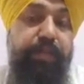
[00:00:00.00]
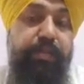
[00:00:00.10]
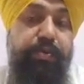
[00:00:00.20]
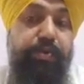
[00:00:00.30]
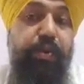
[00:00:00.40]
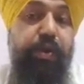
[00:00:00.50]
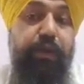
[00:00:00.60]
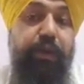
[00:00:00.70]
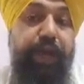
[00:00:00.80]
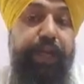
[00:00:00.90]
sole
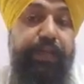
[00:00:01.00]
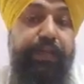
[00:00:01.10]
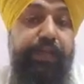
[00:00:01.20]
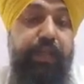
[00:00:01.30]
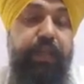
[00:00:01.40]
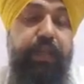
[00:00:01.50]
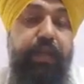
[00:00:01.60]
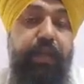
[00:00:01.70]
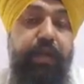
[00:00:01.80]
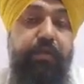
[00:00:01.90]
right
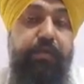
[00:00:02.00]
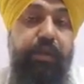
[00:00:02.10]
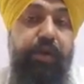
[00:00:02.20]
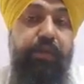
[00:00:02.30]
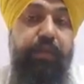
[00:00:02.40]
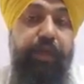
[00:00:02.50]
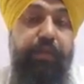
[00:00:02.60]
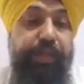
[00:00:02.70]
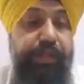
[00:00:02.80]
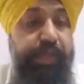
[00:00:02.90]
of the
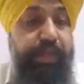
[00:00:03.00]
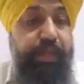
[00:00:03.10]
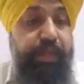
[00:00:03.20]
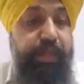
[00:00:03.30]
meeting,